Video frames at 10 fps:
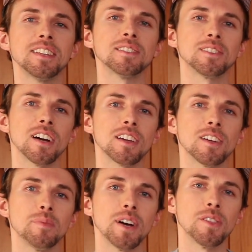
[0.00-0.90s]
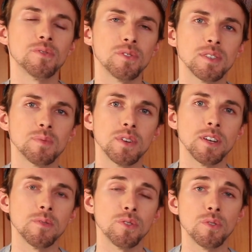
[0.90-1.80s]
is talking about the fruit of the
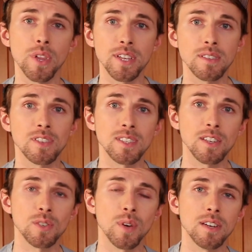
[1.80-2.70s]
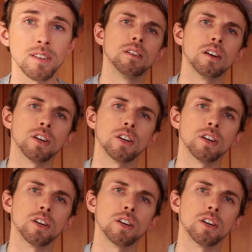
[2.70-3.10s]
spirit through the lens of his sexuality, a